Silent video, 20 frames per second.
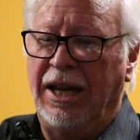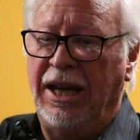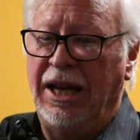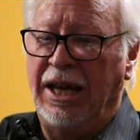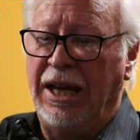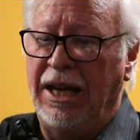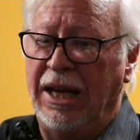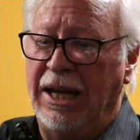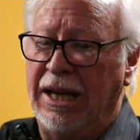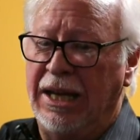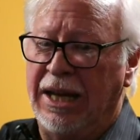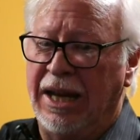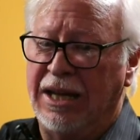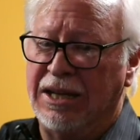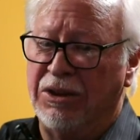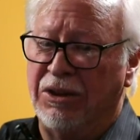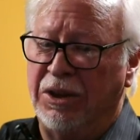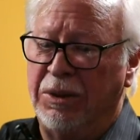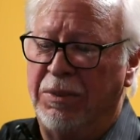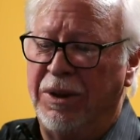He
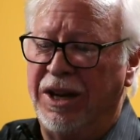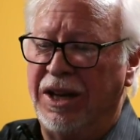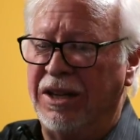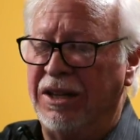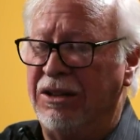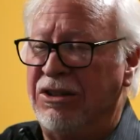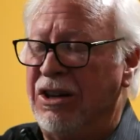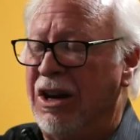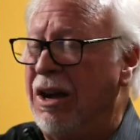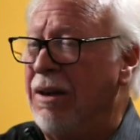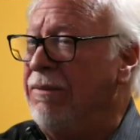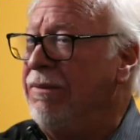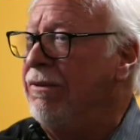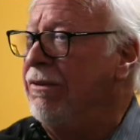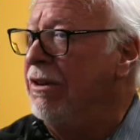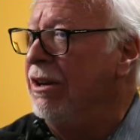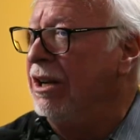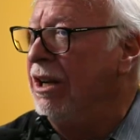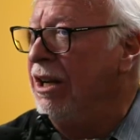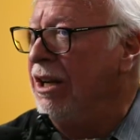has only been in the job
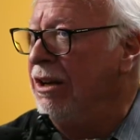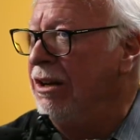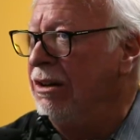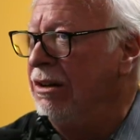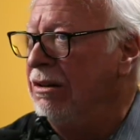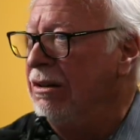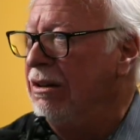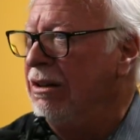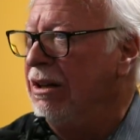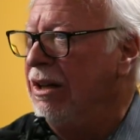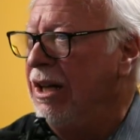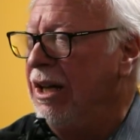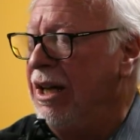for a year.